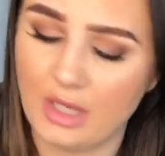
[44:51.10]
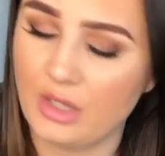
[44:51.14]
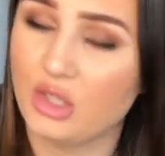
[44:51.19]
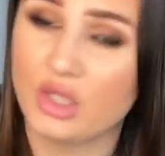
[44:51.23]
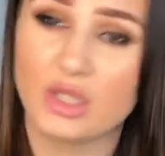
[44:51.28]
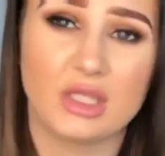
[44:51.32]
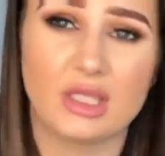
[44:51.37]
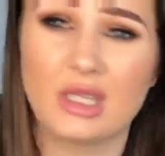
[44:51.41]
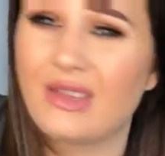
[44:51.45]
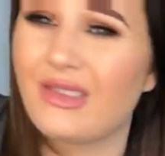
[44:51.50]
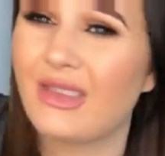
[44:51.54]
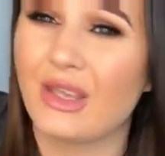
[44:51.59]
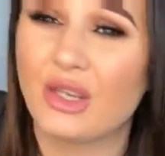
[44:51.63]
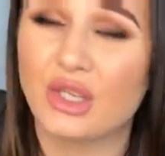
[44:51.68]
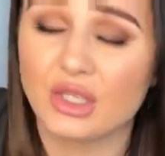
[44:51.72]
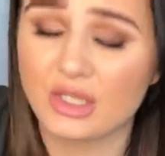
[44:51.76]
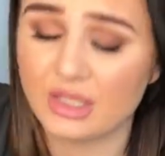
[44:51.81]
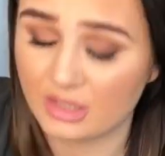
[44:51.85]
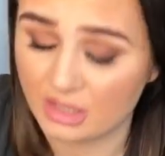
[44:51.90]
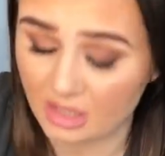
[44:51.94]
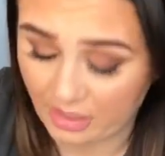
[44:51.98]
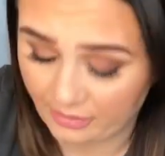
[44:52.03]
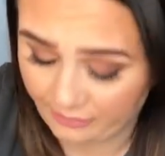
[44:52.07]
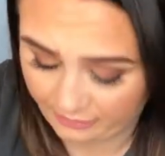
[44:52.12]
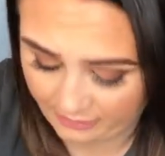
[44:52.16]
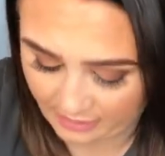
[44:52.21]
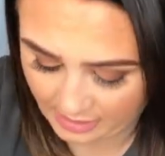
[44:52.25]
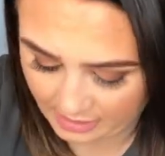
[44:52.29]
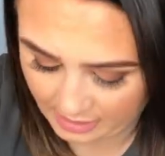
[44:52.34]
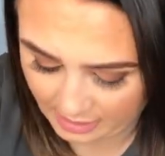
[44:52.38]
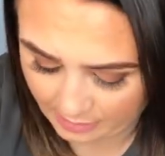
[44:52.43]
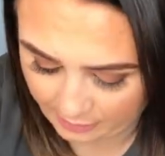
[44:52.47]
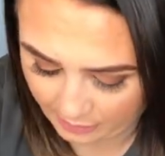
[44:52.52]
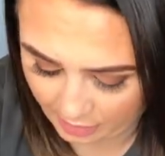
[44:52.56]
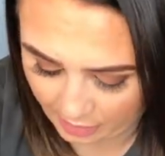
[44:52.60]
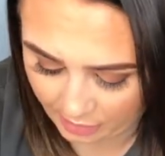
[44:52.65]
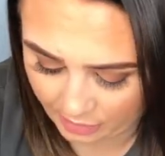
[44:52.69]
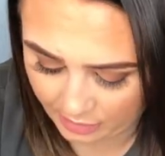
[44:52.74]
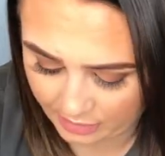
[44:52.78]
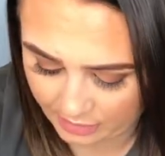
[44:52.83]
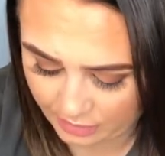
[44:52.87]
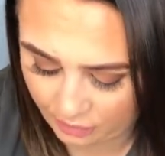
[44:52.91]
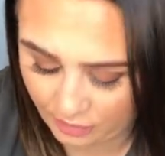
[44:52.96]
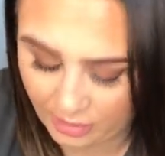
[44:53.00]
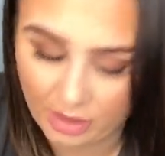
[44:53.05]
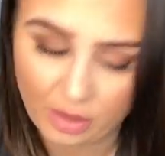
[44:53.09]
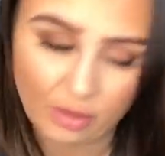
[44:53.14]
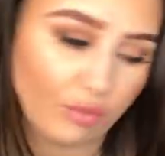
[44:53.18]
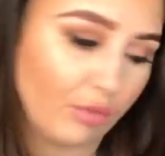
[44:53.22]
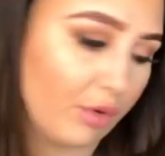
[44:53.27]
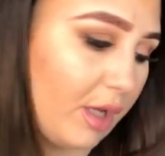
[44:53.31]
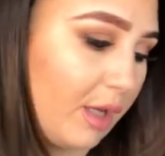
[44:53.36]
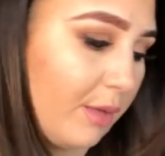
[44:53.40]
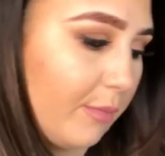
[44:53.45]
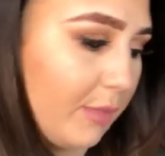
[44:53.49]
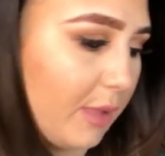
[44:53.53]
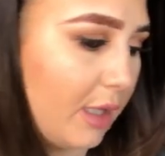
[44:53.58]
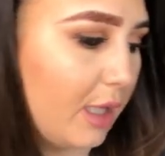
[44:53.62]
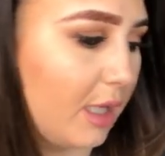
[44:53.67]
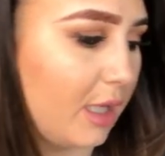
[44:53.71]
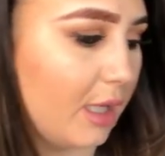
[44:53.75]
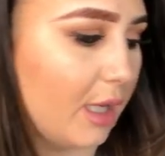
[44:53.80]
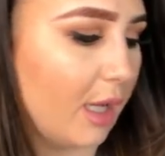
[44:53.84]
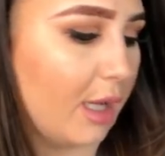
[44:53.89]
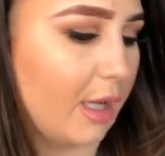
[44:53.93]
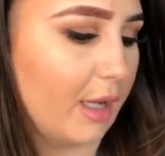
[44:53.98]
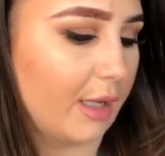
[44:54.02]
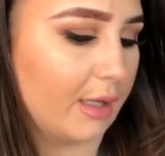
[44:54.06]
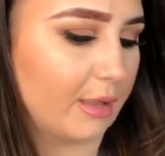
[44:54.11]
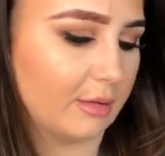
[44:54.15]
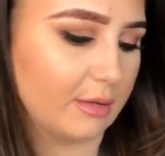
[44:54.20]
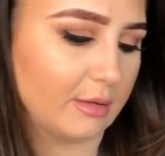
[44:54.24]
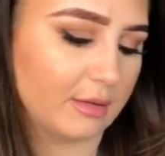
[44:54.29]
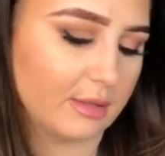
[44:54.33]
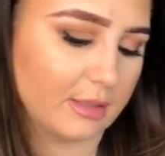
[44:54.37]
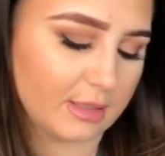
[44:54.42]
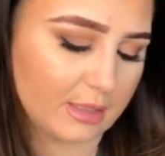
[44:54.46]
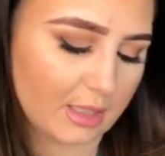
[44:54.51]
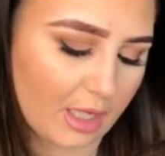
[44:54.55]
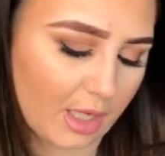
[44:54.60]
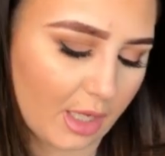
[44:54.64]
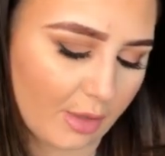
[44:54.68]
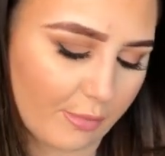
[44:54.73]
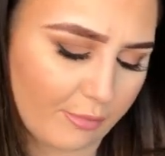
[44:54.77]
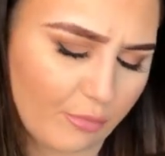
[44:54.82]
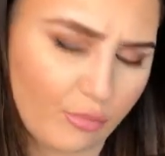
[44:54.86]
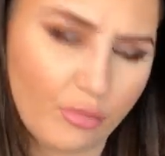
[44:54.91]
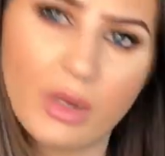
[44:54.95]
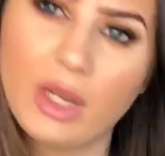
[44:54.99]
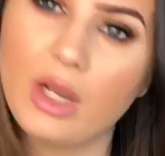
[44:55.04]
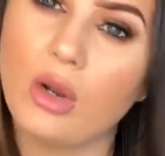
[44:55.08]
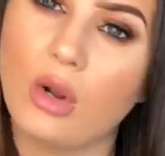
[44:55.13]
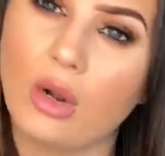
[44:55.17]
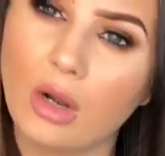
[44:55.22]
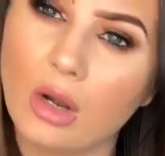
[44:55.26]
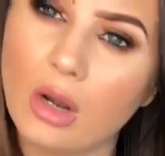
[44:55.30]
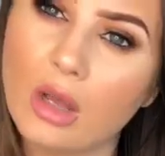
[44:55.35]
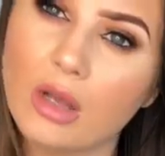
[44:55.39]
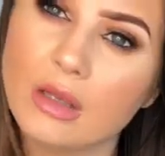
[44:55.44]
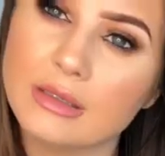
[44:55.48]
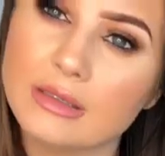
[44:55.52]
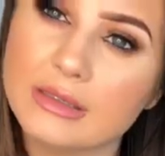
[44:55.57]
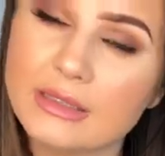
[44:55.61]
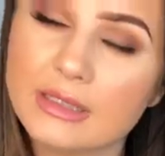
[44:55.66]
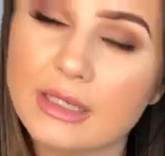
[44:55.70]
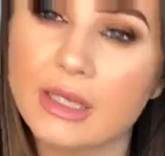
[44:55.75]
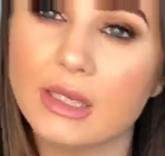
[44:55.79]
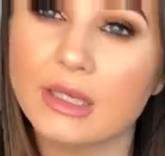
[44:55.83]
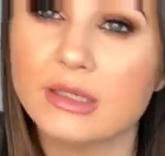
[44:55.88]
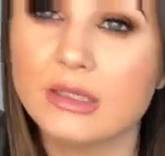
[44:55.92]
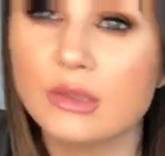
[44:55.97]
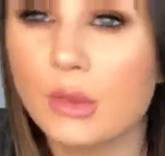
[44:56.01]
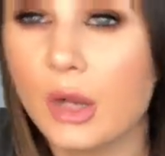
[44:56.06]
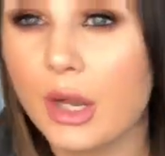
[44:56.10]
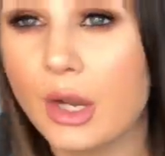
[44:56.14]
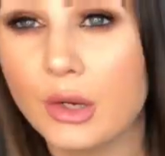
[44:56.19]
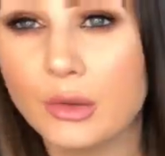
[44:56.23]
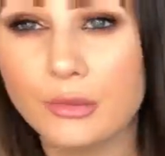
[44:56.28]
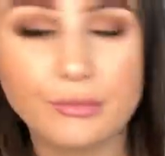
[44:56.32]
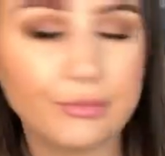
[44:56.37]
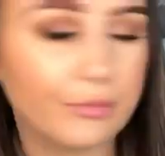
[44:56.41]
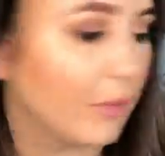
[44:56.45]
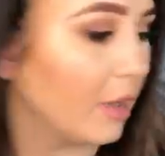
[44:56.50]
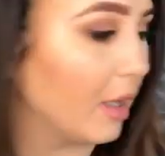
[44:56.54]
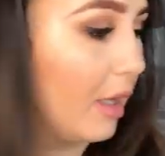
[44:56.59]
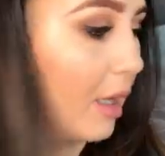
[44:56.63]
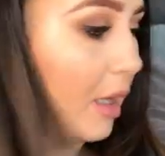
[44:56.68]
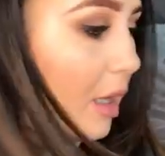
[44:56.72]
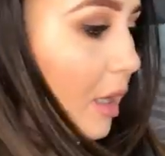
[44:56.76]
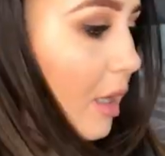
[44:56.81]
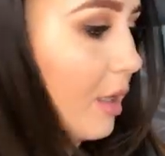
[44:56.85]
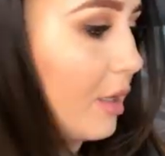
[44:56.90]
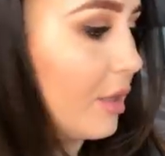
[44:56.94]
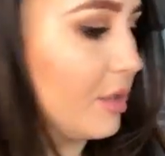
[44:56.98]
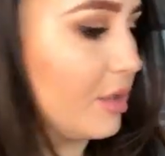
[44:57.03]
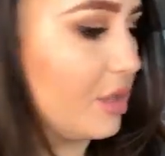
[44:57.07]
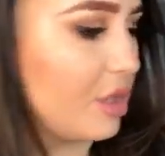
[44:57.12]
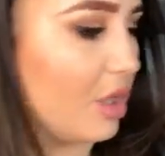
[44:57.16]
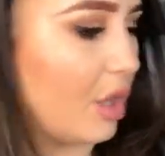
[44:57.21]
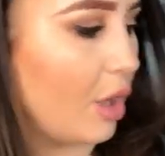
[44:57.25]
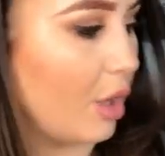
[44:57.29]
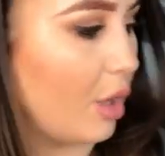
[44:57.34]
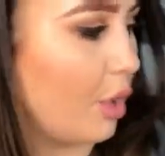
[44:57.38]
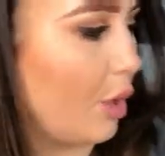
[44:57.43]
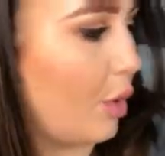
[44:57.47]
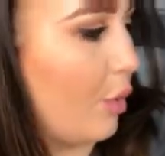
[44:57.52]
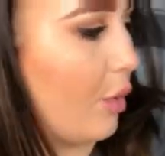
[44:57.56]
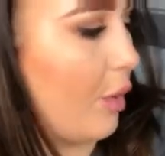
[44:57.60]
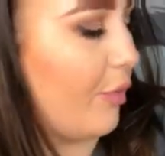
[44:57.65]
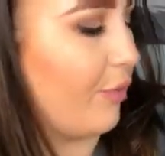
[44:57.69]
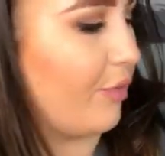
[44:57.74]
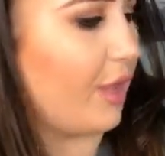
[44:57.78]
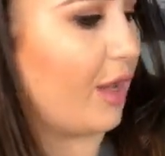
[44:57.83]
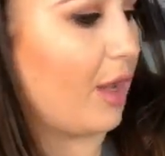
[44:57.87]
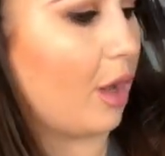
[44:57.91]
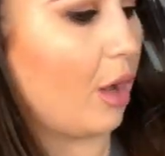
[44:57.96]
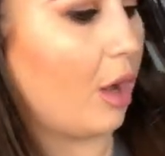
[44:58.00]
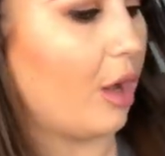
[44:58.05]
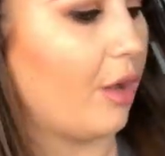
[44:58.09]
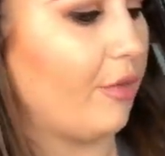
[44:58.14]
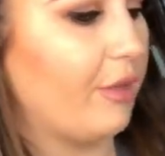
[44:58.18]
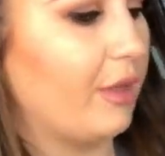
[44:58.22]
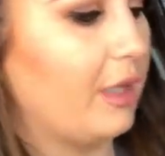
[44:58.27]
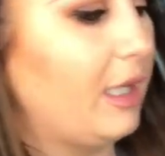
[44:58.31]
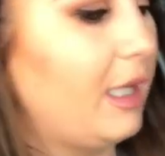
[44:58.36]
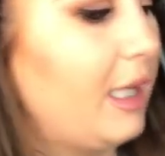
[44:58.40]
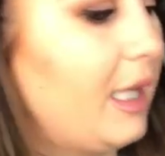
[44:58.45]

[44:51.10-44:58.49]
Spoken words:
just lovely lip liners, really creamy and really long lasting as well. So they are the